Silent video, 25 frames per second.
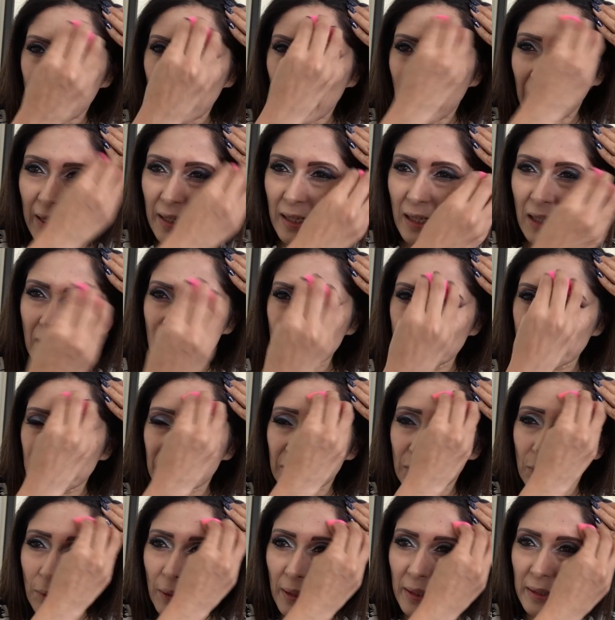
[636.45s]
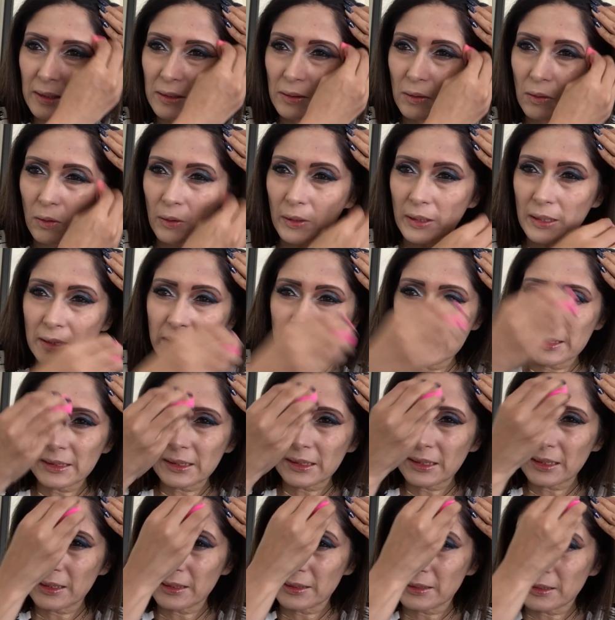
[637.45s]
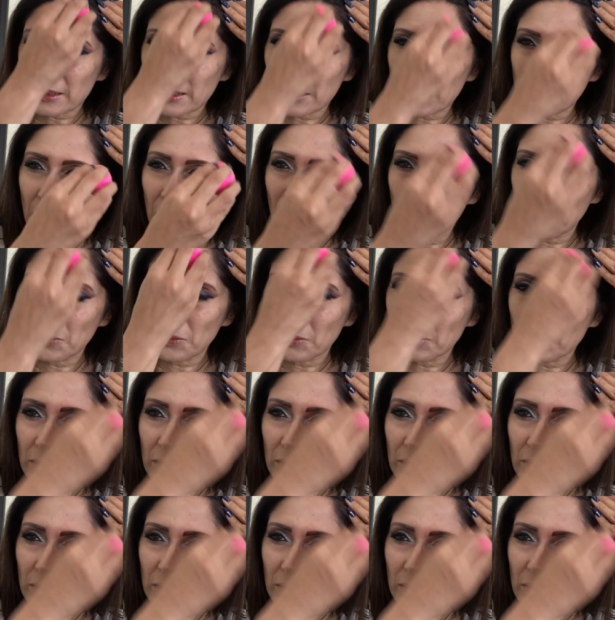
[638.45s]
I have quite oily skin, so